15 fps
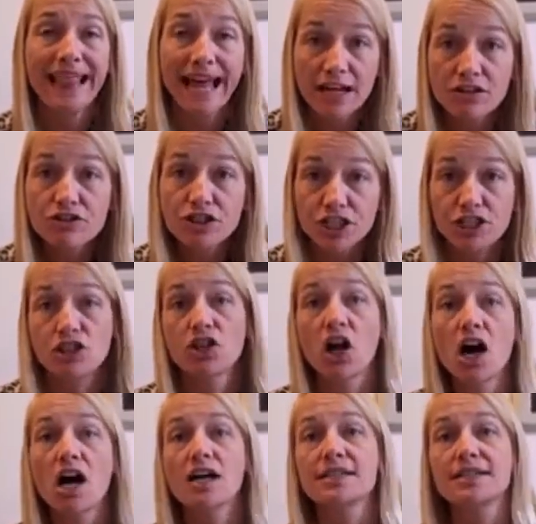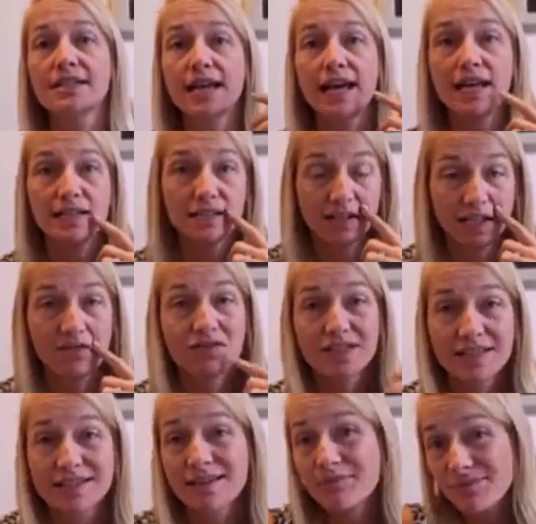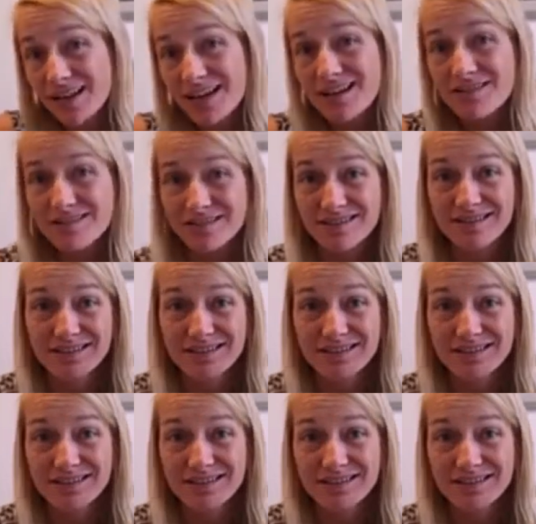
energy loss and give it to something else,